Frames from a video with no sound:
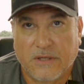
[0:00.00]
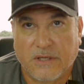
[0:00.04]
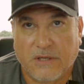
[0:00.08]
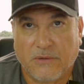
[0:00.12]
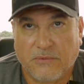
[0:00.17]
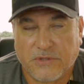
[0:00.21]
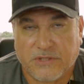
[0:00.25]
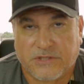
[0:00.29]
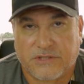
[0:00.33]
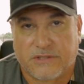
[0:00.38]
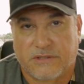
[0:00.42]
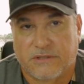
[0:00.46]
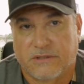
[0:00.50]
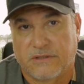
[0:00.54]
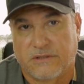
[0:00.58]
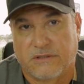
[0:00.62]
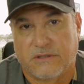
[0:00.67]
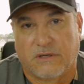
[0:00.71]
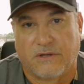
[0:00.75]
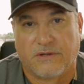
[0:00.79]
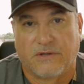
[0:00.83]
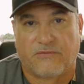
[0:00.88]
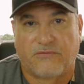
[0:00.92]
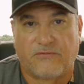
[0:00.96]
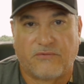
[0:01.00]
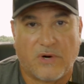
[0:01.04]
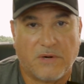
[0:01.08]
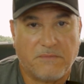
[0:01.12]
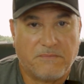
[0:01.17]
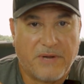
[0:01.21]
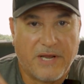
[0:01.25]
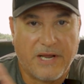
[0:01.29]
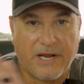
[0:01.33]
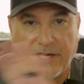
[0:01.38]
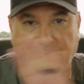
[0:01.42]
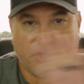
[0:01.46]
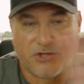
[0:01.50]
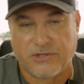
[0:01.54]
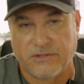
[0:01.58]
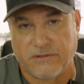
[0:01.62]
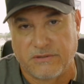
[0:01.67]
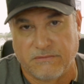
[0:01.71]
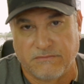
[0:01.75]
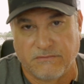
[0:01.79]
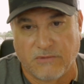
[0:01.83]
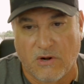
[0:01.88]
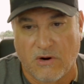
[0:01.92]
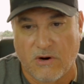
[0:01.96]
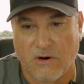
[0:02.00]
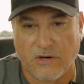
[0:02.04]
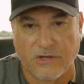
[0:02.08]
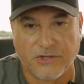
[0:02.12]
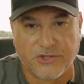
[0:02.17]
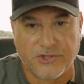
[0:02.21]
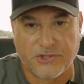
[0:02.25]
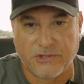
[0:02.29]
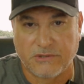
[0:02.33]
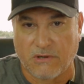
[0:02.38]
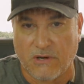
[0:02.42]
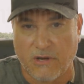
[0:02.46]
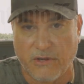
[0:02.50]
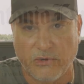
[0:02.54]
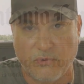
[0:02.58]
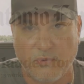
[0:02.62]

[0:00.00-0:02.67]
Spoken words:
was on the front page, large, all